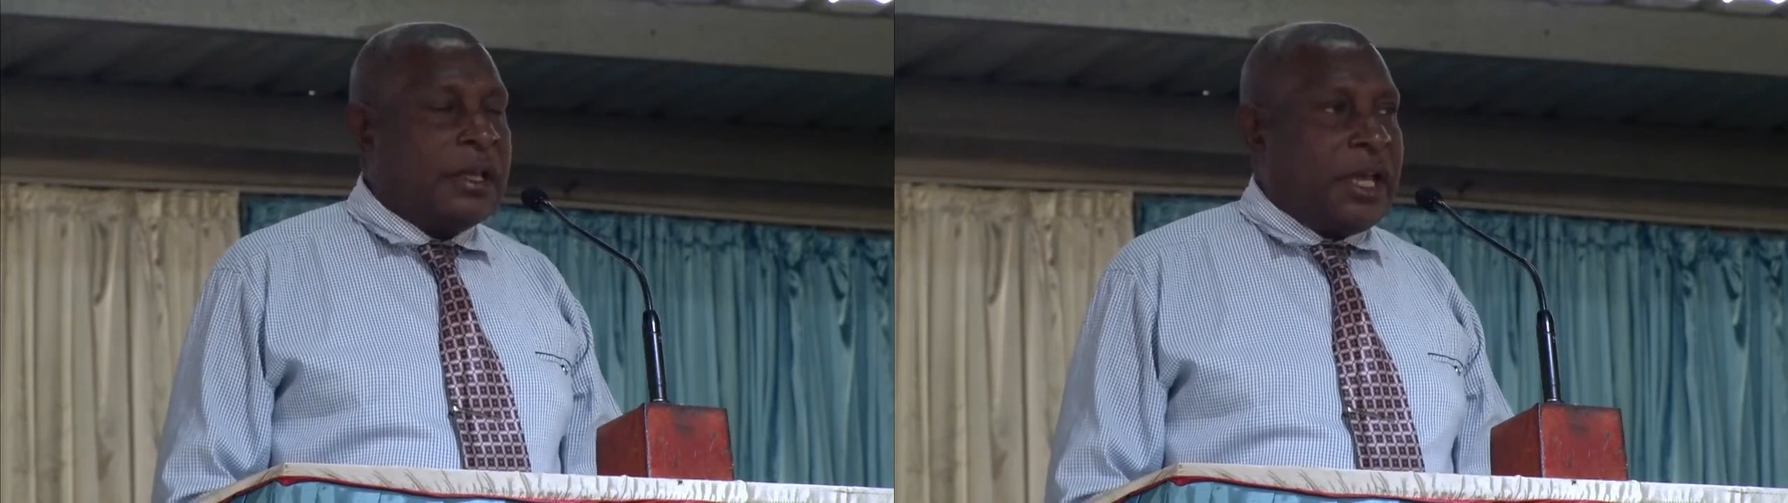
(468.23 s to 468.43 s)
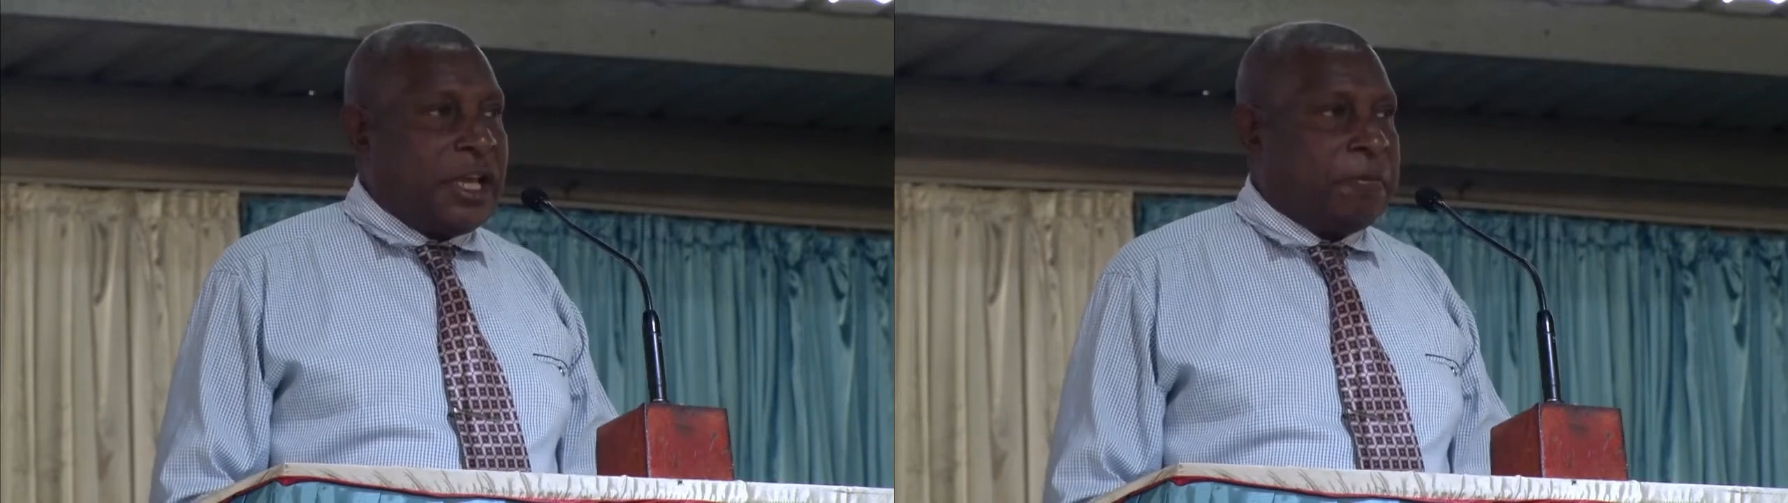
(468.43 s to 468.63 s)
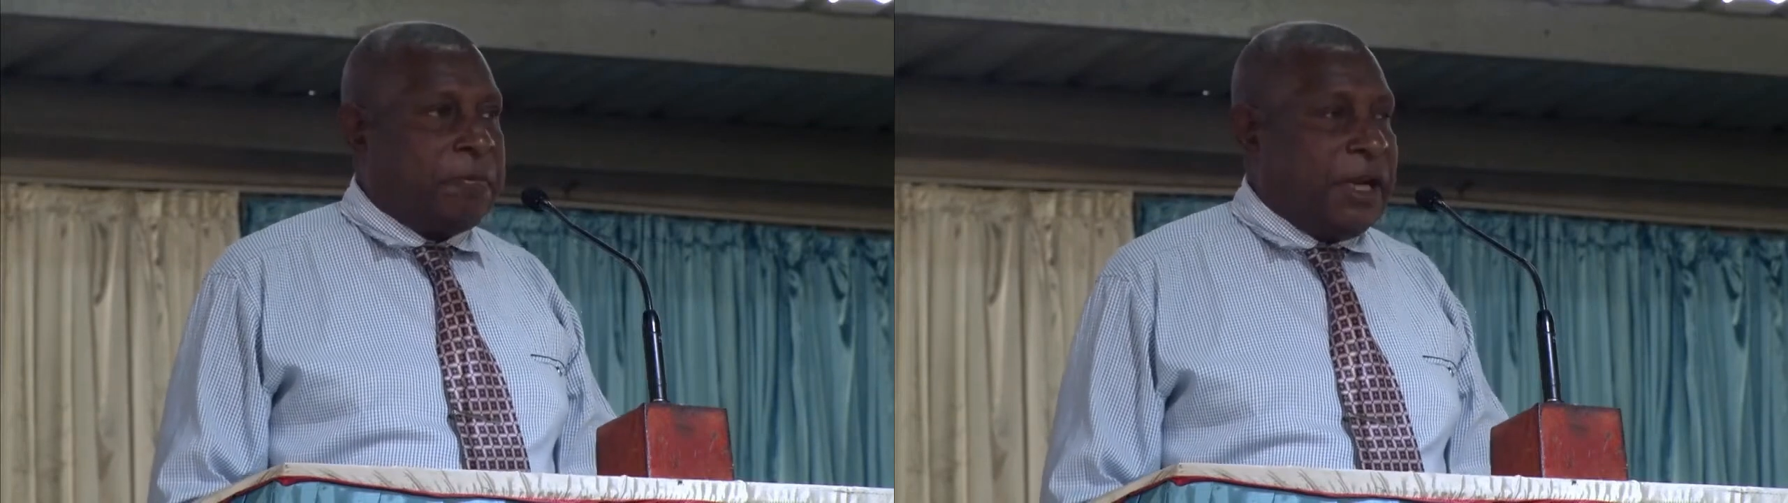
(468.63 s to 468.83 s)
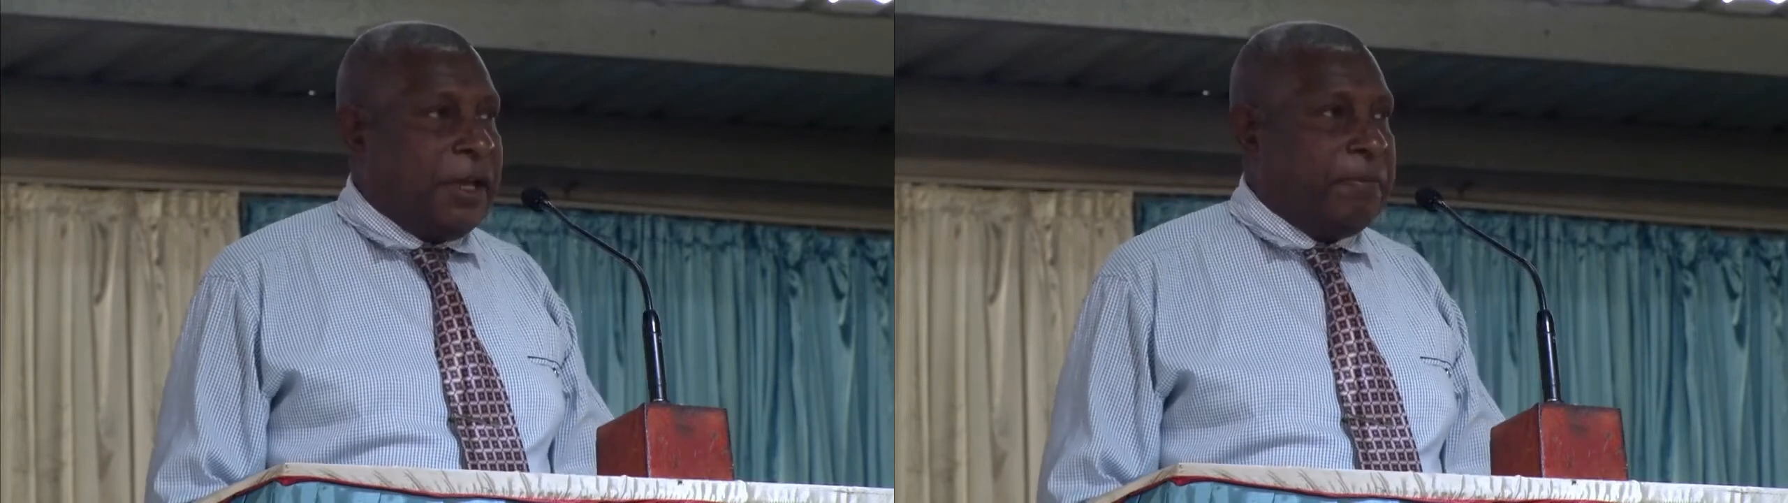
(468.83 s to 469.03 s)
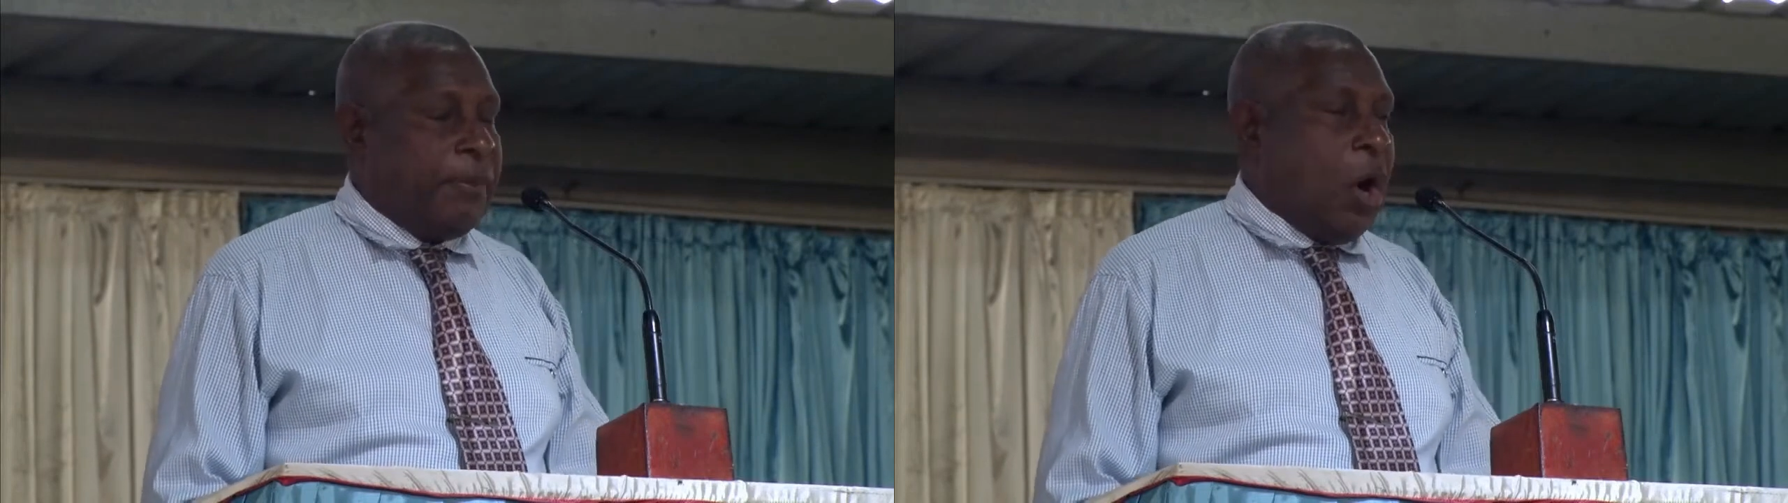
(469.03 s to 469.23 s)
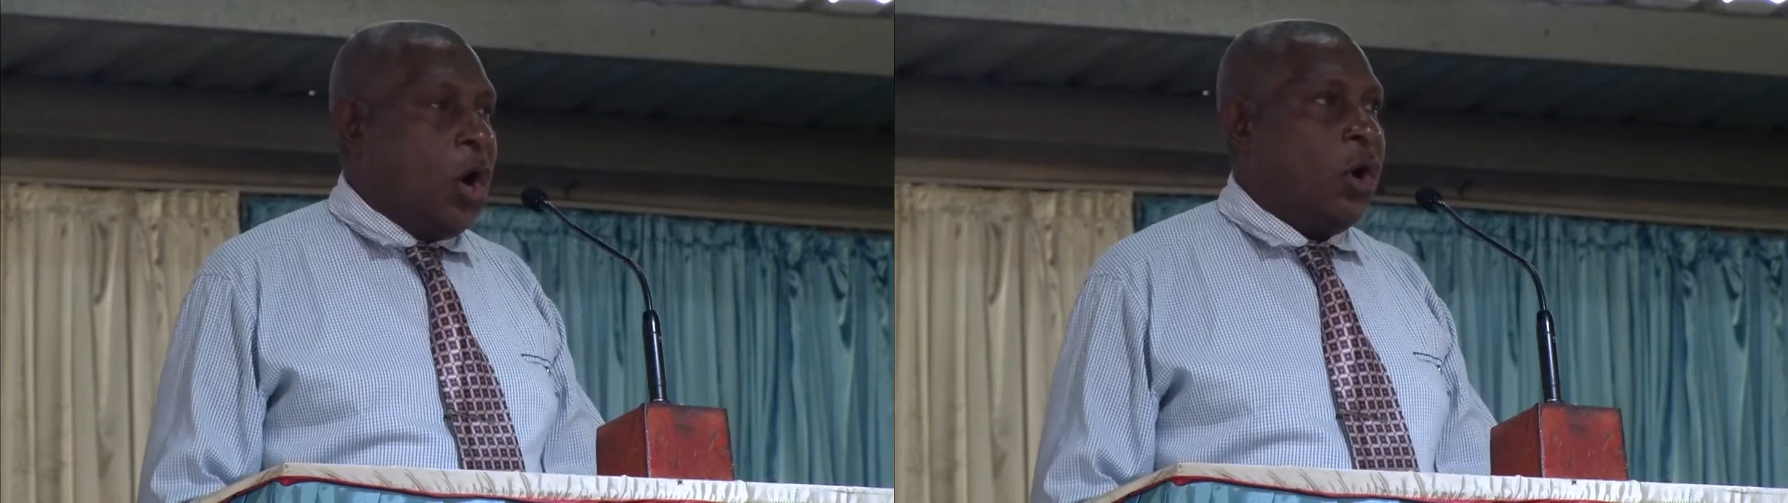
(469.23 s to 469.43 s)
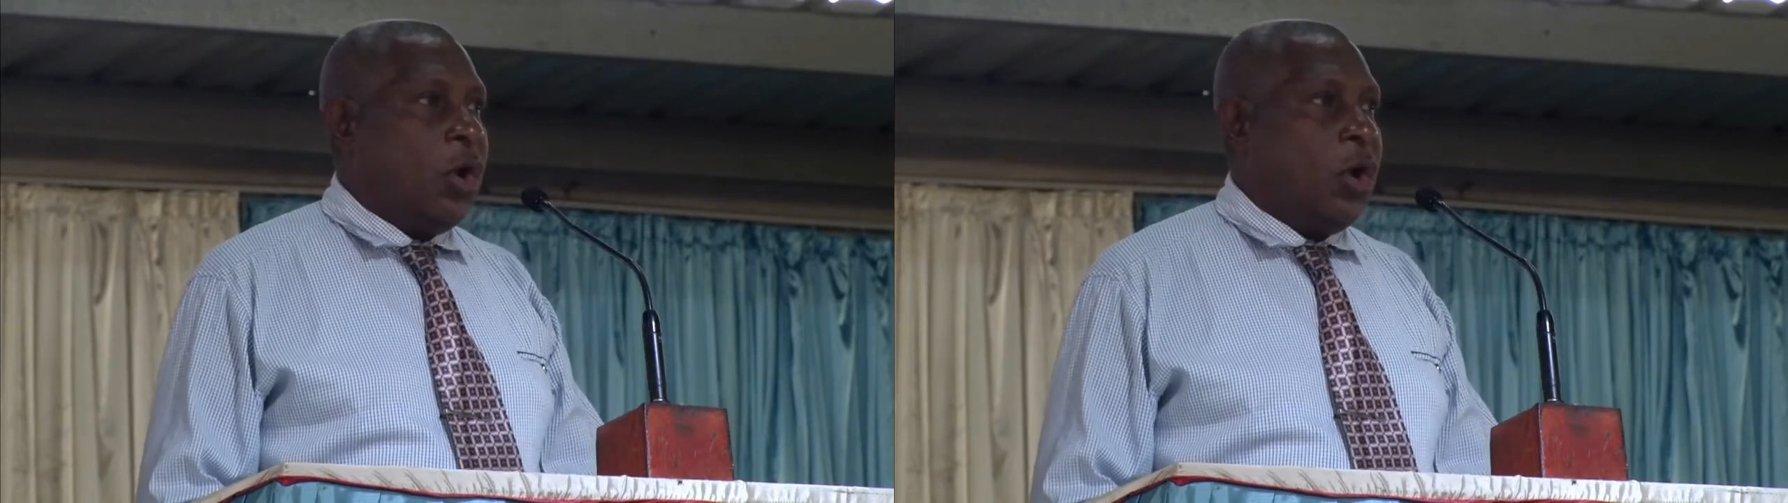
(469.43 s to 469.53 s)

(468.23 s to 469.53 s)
guests believe more.